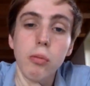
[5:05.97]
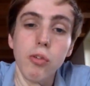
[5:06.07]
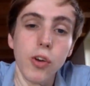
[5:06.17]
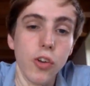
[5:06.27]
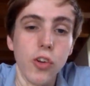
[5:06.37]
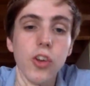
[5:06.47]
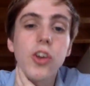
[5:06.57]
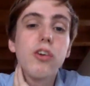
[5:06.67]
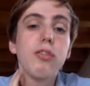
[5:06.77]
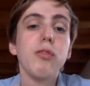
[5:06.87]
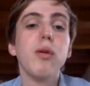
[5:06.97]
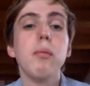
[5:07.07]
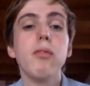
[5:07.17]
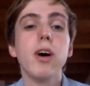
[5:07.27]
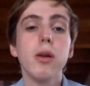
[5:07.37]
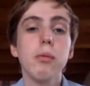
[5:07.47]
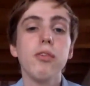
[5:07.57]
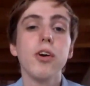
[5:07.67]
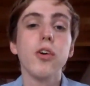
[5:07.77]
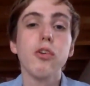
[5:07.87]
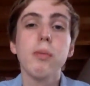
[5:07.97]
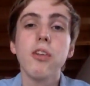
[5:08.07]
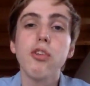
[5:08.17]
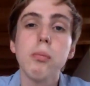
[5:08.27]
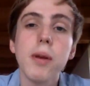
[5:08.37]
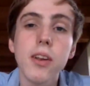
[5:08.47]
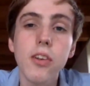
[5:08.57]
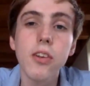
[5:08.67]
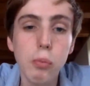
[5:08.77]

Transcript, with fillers: We're not going to deal with them one by one, but we're going to spend some minutes,